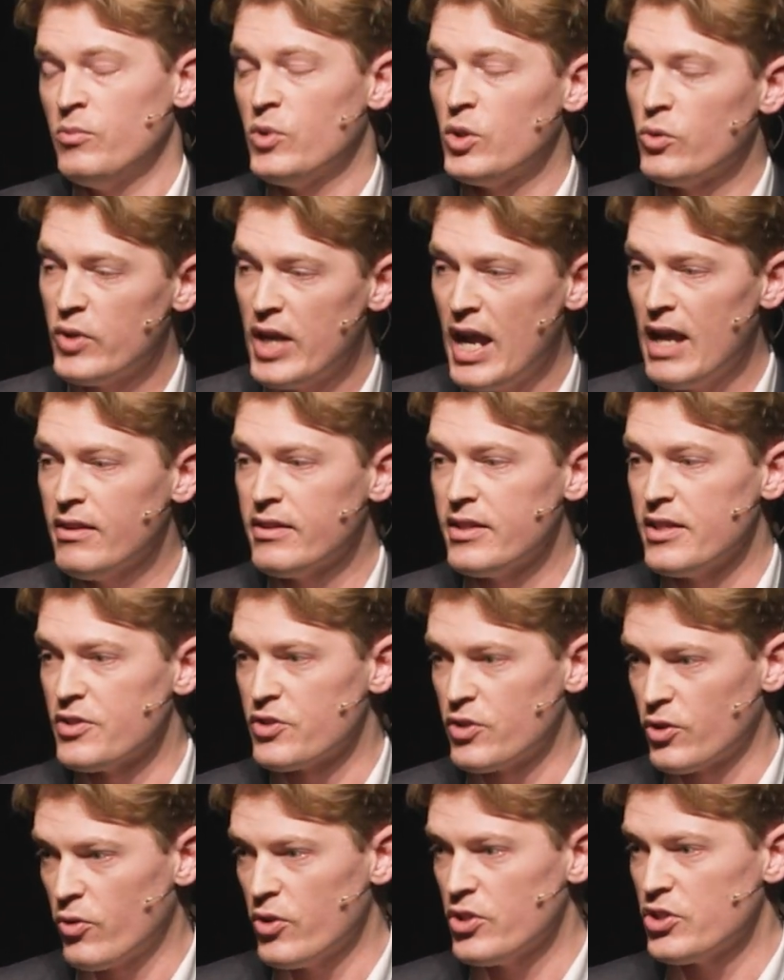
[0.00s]
The reality
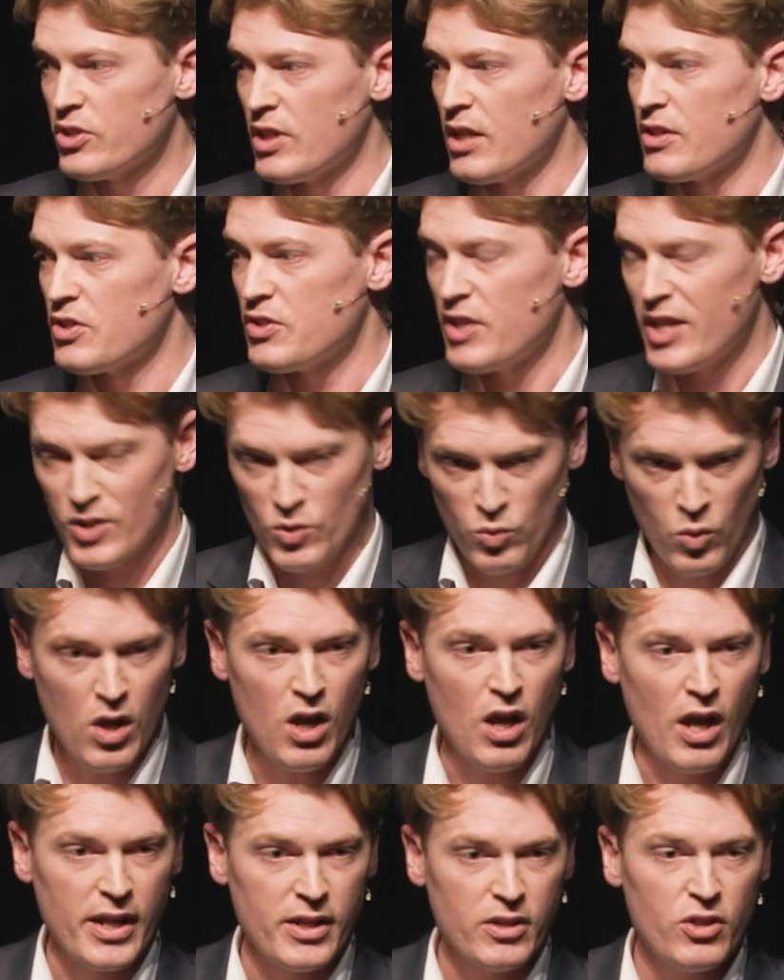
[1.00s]
is the Christian understands
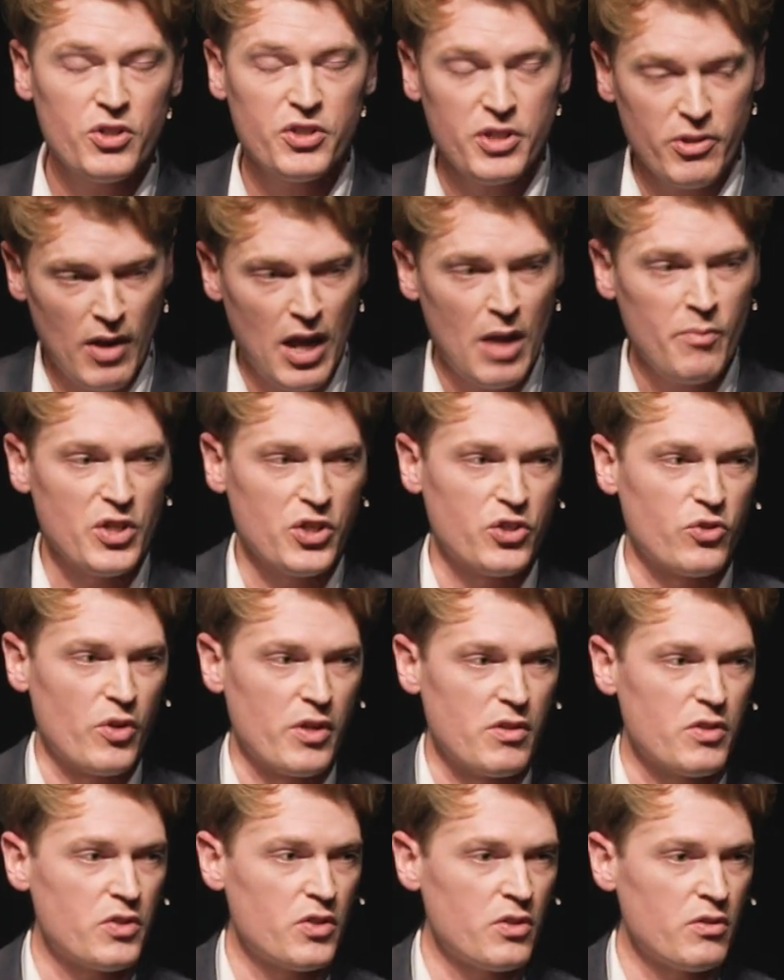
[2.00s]
why, because there are
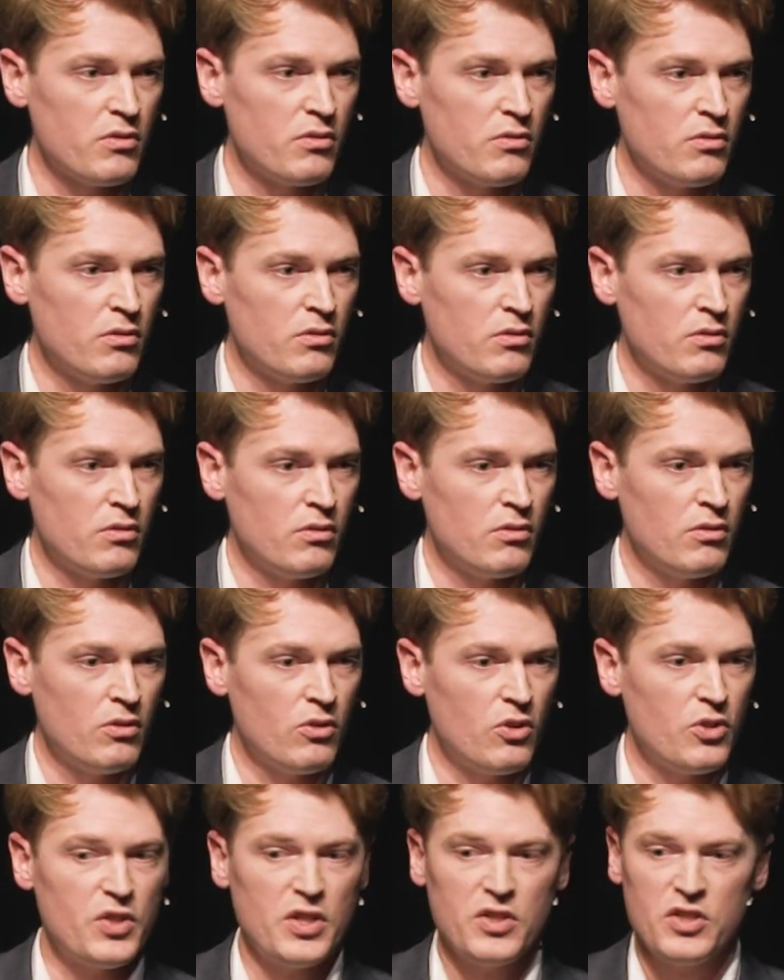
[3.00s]
mysteries,
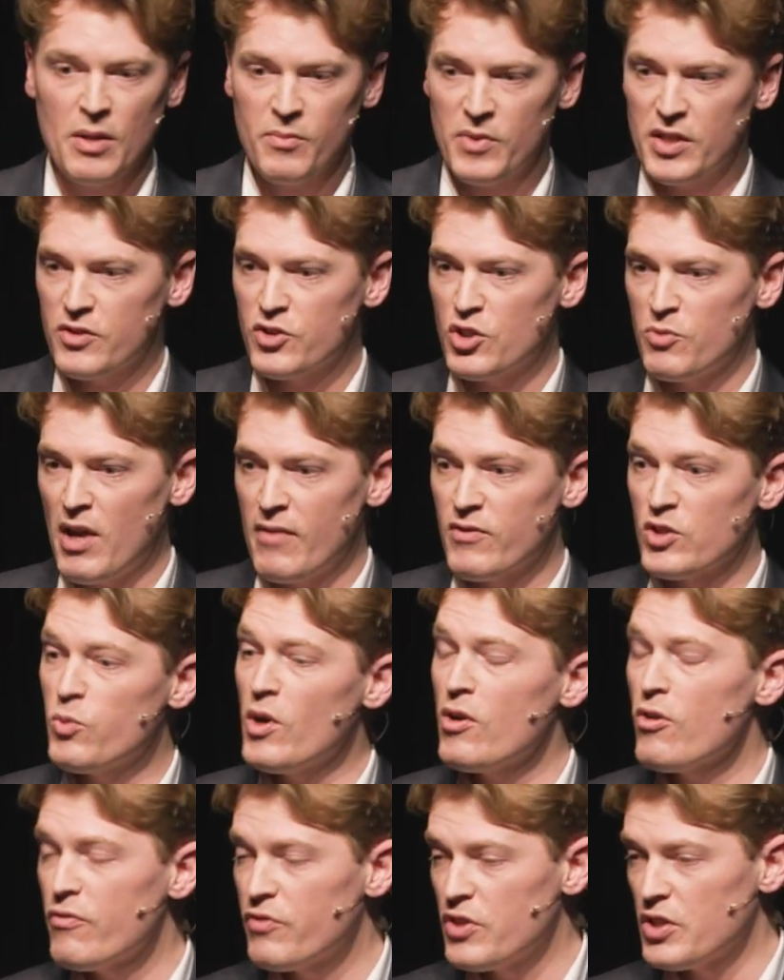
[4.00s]
because there's something that's above us.
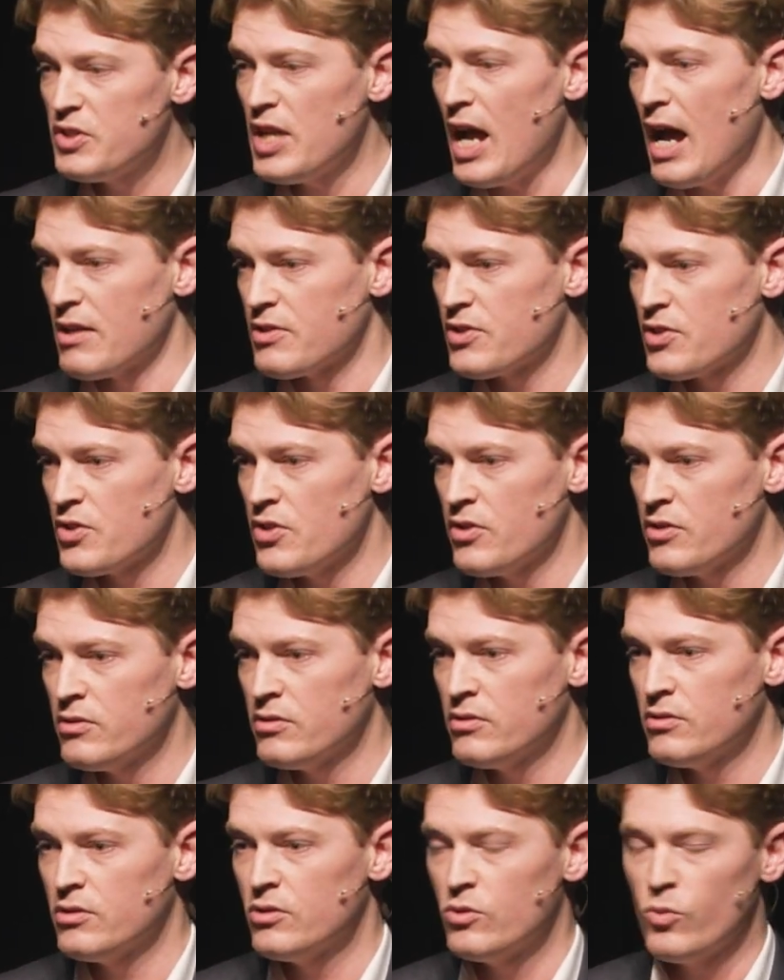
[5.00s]
We're of the dust.
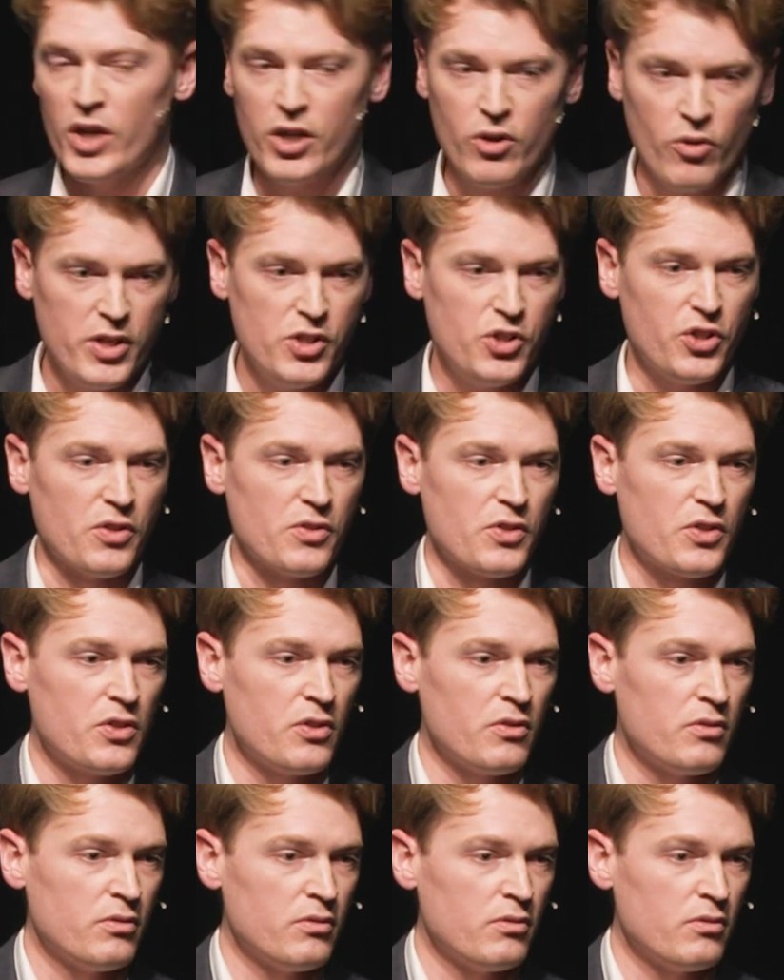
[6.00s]
We're creatures.